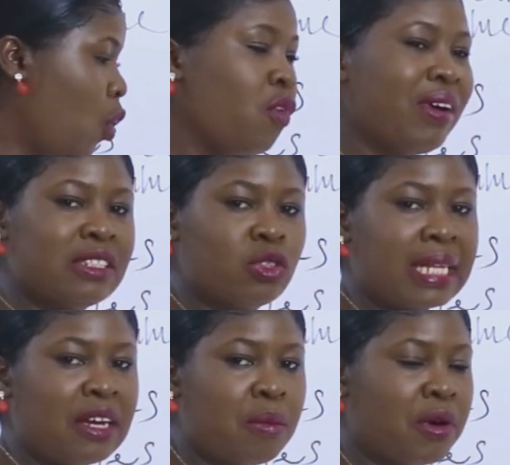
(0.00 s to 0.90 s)
the
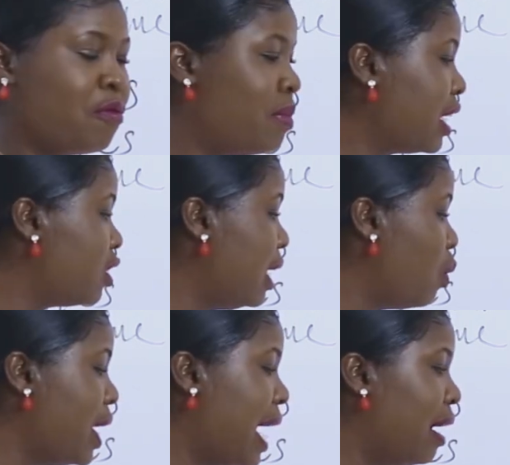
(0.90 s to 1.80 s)
total number of marks
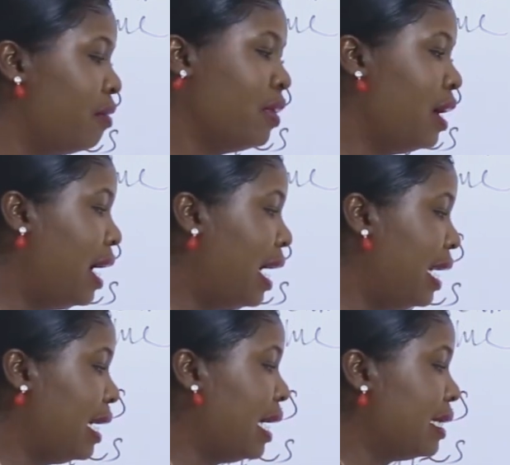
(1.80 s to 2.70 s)
that we have,
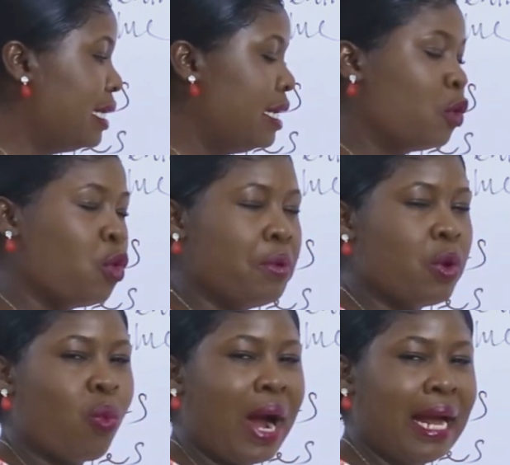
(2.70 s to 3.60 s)
and like that. It could be
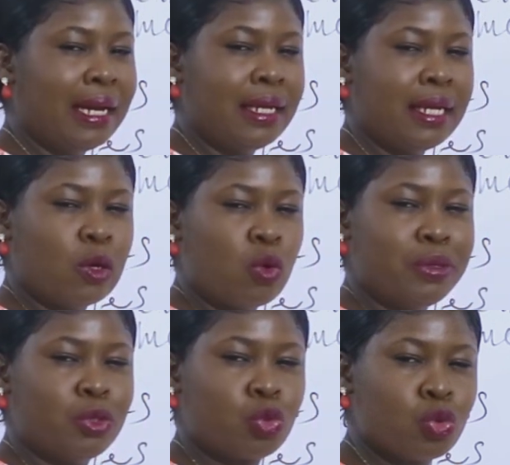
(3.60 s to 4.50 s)
1, it could
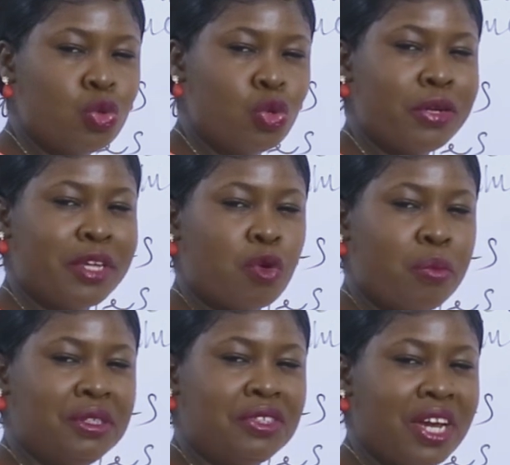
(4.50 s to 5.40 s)
be 2, it
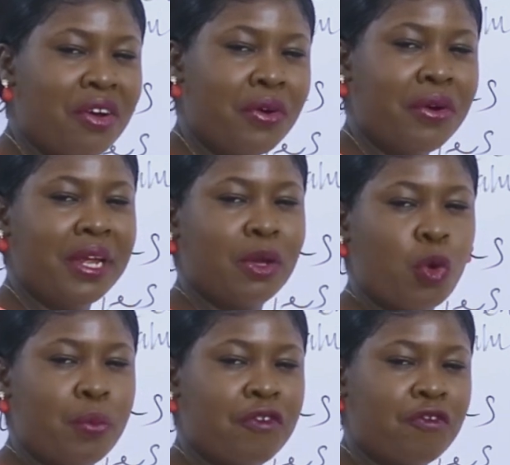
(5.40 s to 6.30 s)
could be 0, it
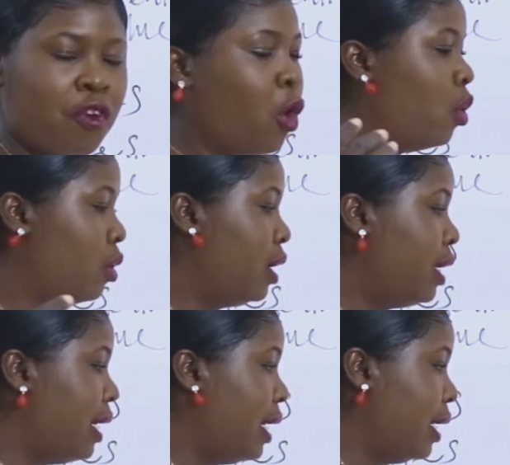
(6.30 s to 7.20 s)
could be 4.
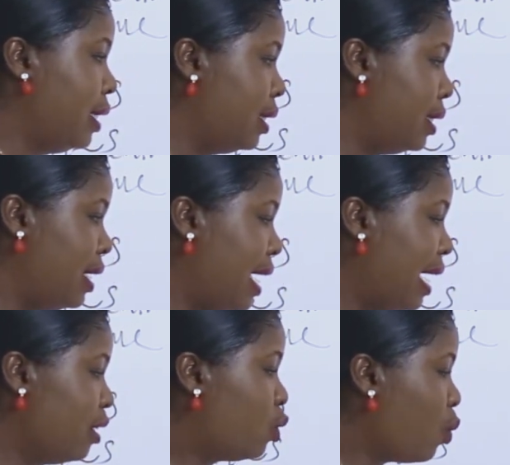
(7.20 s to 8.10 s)

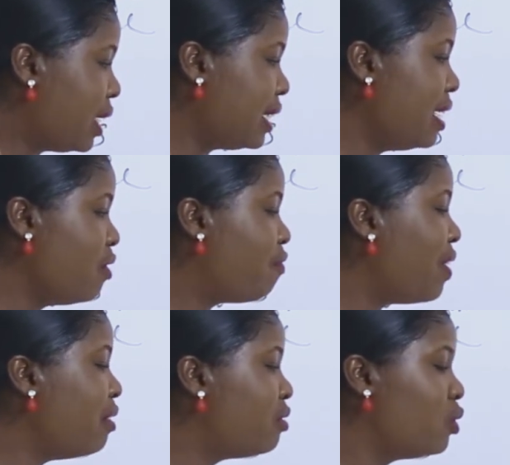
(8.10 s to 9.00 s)
So we are saying
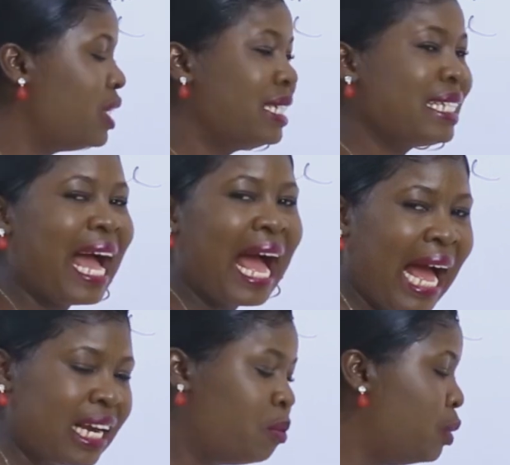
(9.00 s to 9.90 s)
5 students
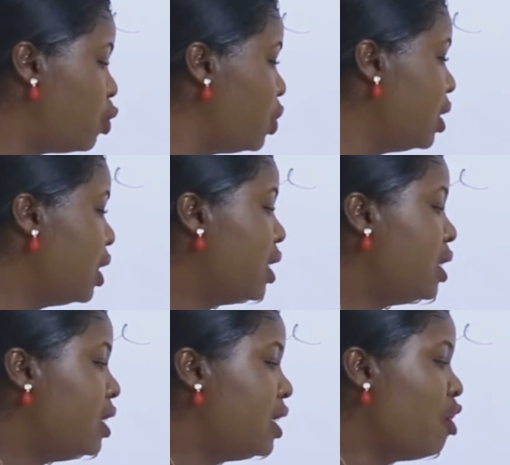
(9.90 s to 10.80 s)
add between
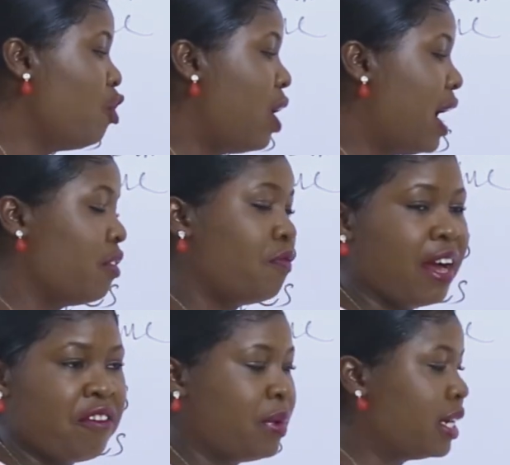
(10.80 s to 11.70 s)
0 and
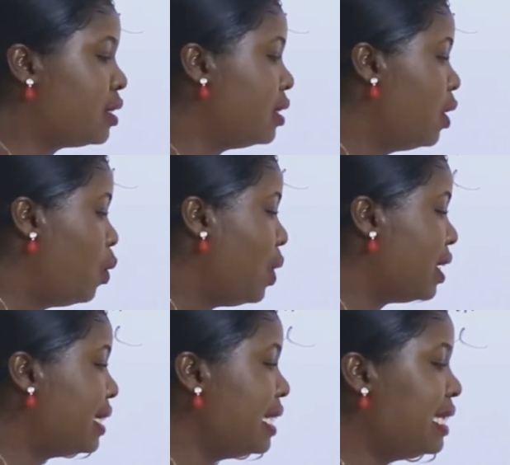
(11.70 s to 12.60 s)
5 marks. We
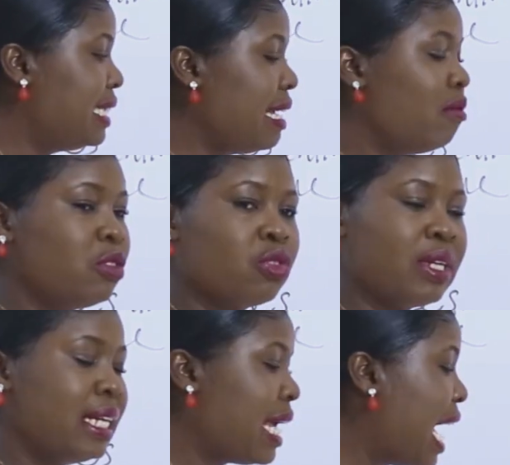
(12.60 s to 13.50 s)
are saying 7
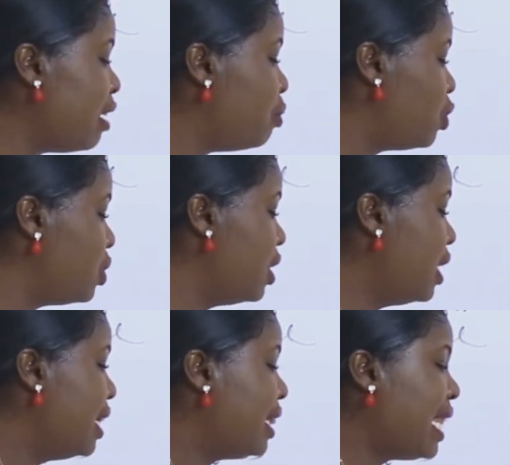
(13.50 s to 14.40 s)
students add between
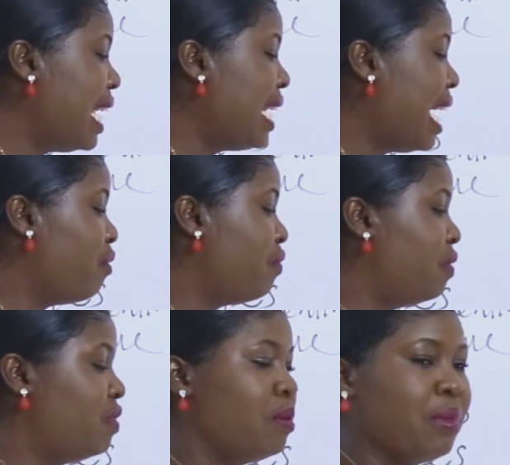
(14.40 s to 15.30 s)
10 and
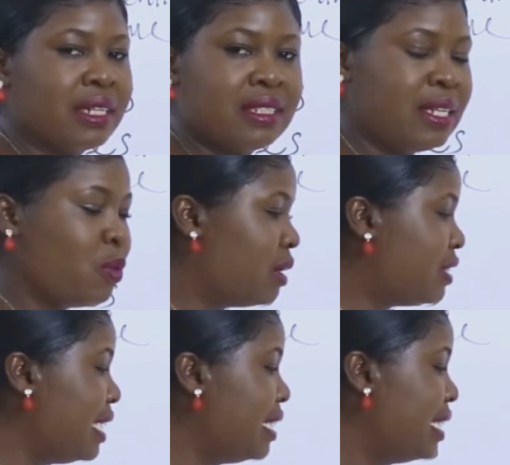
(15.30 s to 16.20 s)
15 marks. Then we are
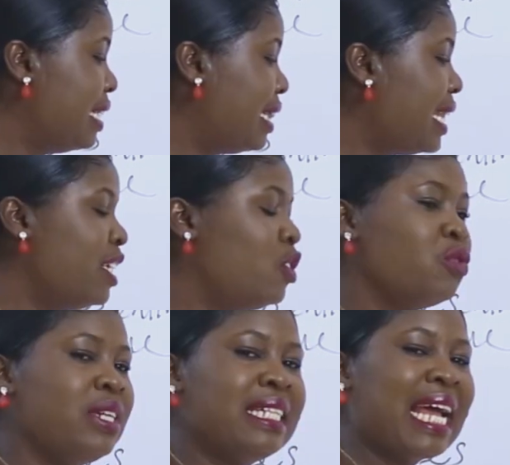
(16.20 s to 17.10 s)
saying 10
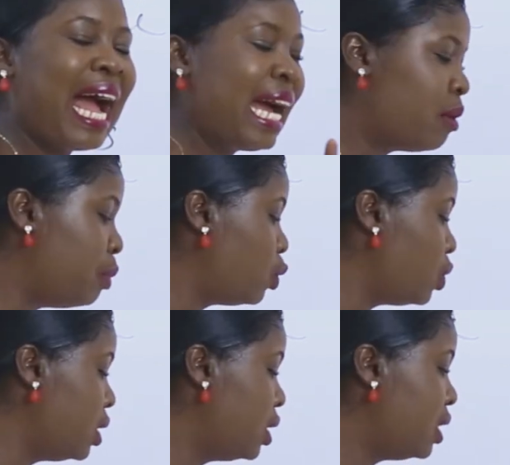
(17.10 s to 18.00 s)
students add
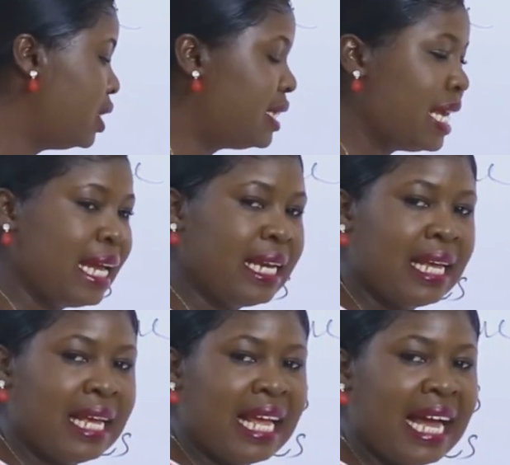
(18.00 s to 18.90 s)
between 10
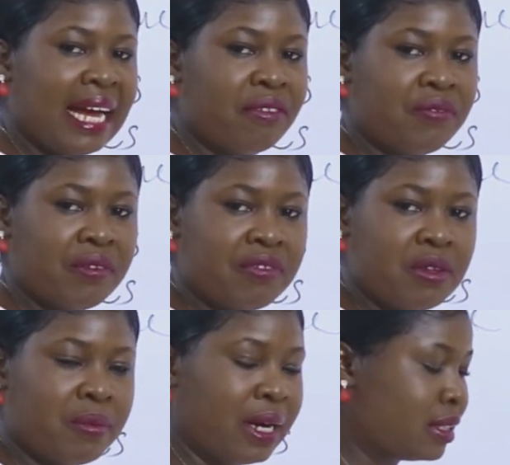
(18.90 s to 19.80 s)
and
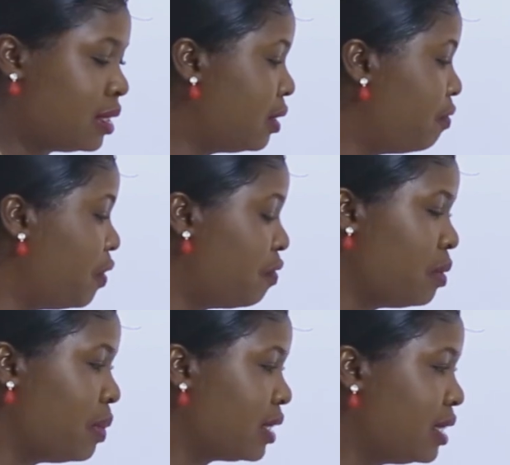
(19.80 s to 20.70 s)
15 marks.
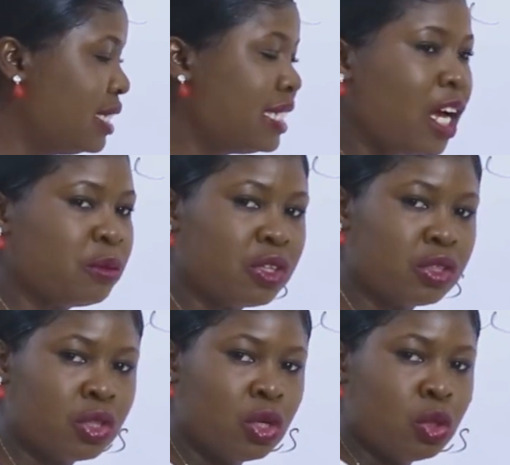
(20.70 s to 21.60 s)
This helps
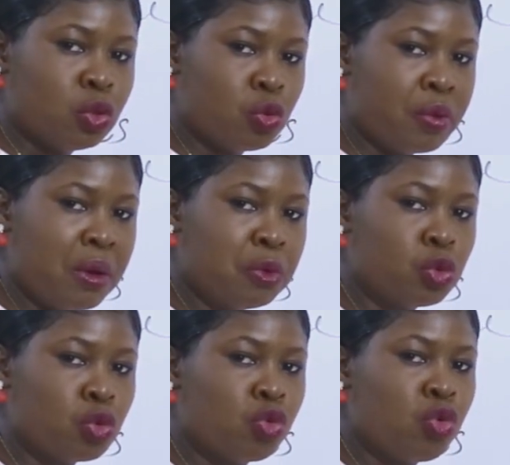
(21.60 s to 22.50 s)
us to be able
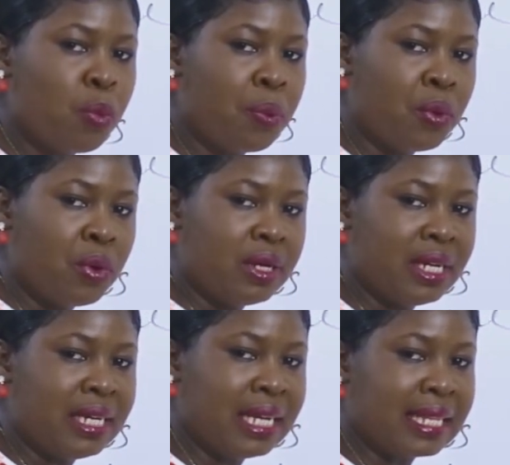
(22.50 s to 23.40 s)
to group
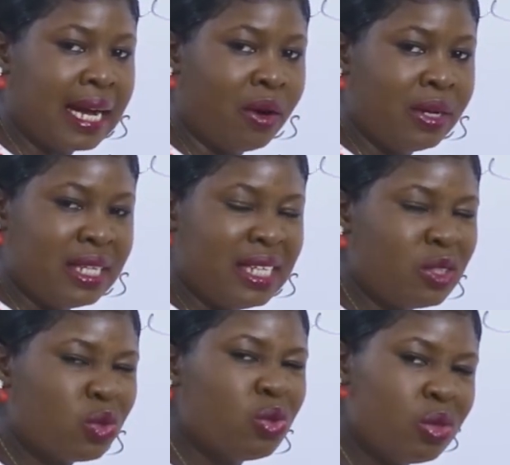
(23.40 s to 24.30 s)
the data
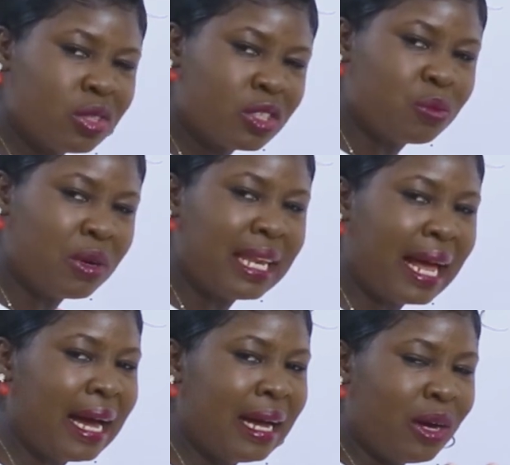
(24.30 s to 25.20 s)
into
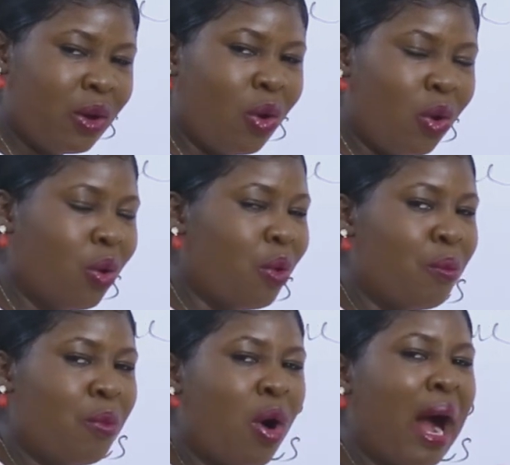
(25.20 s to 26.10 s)
smaller or
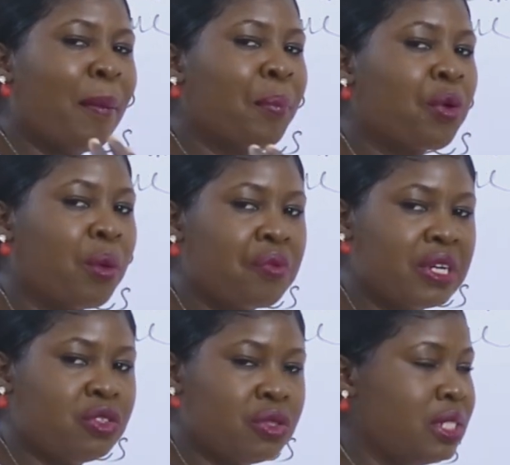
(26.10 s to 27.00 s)
more
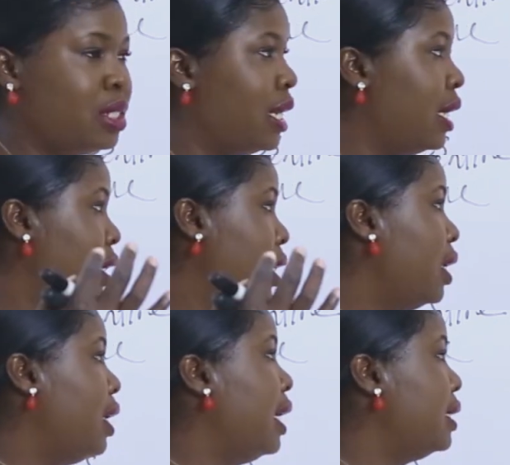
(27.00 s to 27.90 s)
appropriate unit than
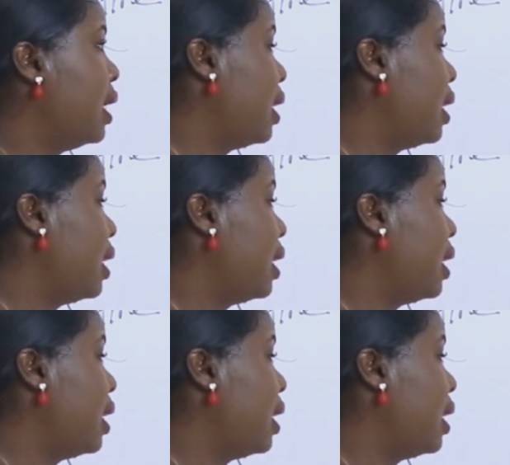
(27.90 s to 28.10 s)
larger